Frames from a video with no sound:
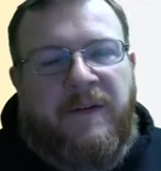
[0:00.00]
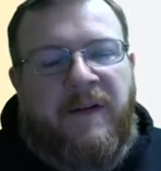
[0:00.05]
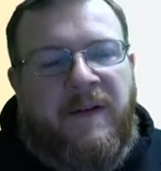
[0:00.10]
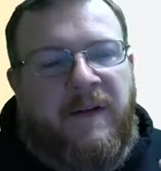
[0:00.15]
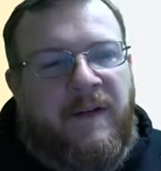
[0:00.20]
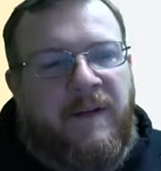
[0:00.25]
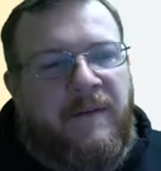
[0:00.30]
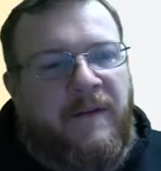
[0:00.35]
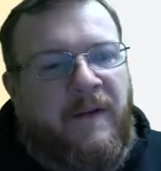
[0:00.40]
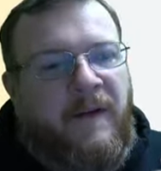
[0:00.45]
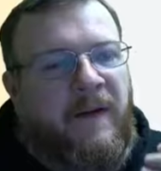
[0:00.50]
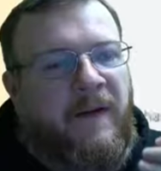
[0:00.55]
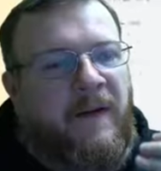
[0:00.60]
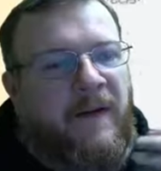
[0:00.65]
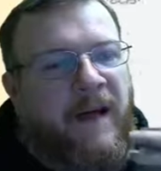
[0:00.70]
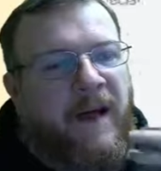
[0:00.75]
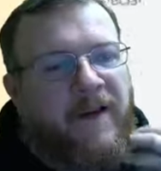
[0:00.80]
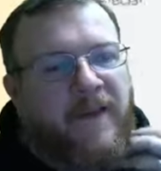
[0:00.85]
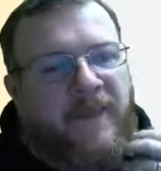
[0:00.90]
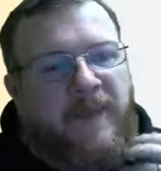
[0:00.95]
again,
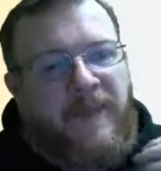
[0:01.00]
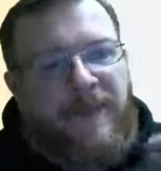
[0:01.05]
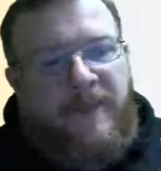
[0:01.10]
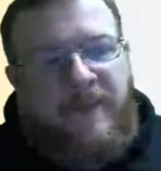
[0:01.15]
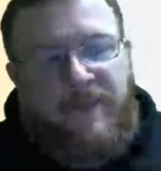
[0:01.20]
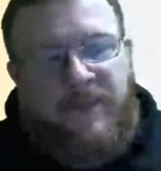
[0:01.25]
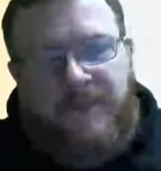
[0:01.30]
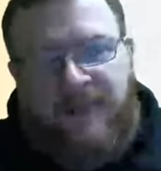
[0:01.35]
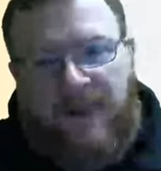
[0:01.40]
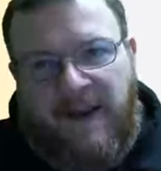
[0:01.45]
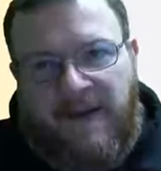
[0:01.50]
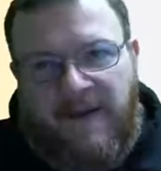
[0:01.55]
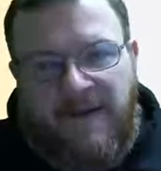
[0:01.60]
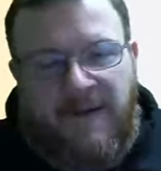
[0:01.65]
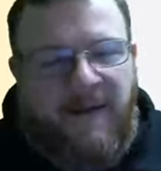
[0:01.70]
I have to break this stuff down.